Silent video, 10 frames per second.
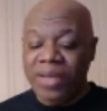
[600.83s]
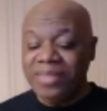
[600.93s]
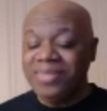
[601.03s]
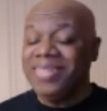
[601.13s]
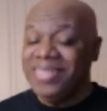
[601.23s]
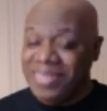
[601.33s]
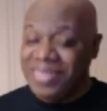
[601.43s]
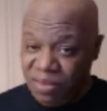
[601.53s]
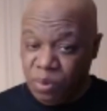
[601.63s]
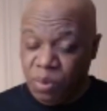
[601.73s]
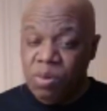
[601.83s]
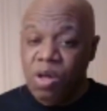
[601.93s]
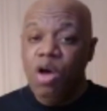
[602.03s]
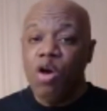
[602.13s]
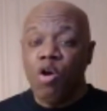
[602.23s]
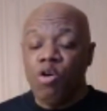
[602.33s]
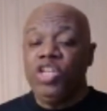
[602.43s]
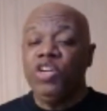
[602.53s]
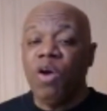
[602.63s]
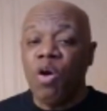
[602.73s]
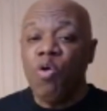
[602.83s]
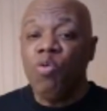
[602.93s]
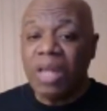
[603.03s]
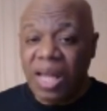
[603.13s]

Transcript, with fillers: That's the devil or your own